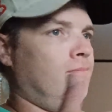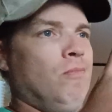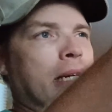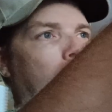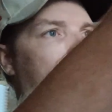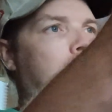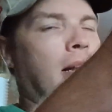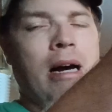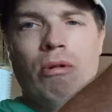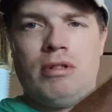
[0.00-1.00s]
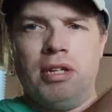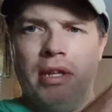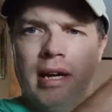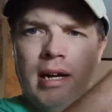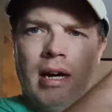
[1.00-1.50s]
went out
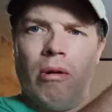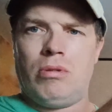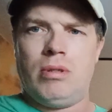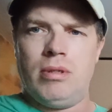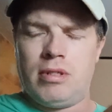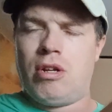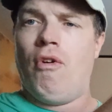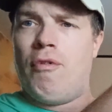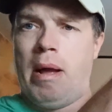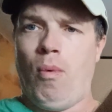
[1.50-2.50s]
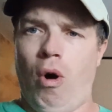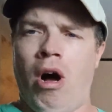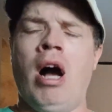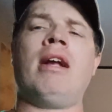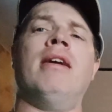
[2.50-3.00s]
to go for my
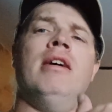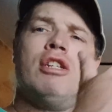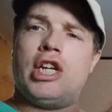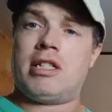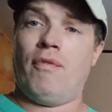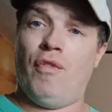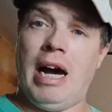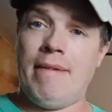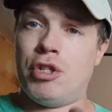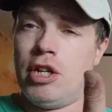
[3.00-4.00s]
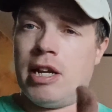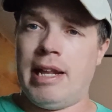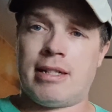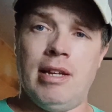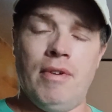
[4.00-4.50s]
walk, test the 5G
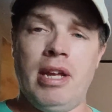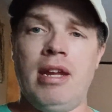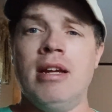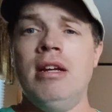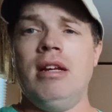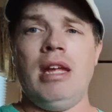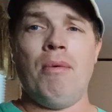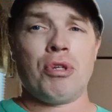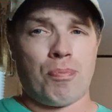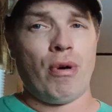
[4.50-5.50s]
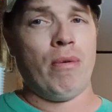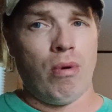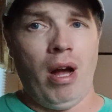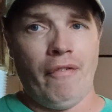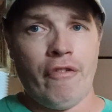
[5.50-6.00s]
connectivity, it was pretty
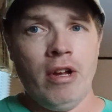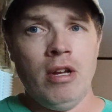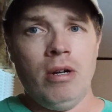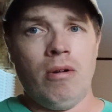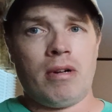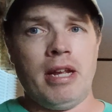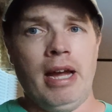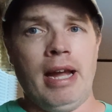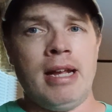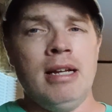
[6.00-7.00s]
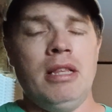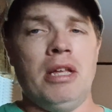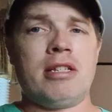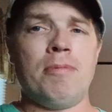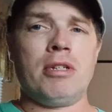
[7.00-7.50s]
rough. Okay. Now,
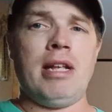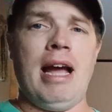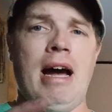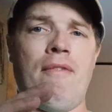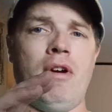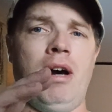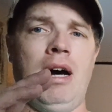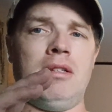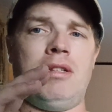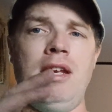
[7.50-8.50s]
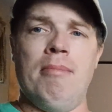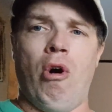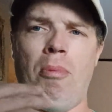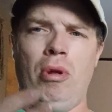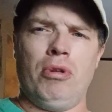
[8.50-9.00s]
this is supposed to have
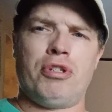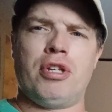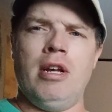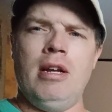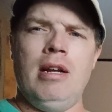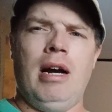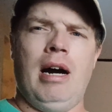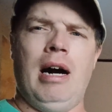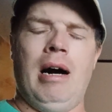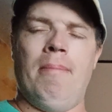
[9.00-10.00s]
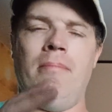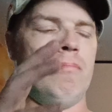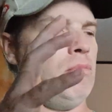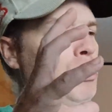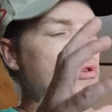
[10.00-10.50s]
T-Mobile's
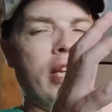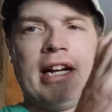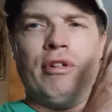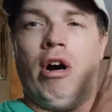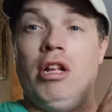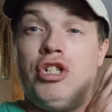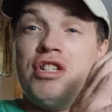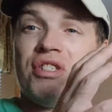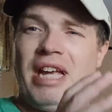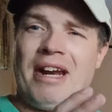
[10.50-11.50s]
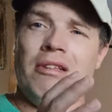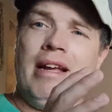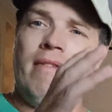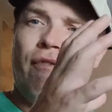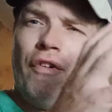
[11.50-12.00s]
new technology,
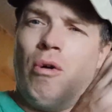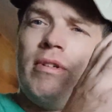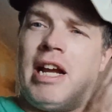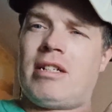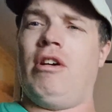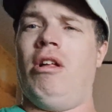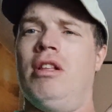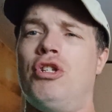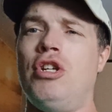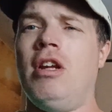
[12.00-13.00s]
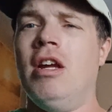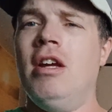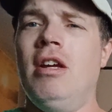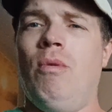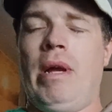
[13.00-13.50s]
satellite phone technology.
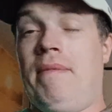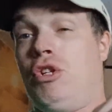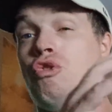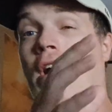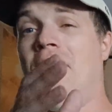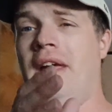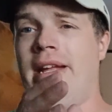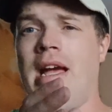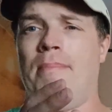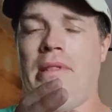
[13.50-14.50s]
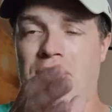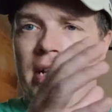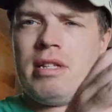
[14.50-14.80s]
We haven't tried that yet, but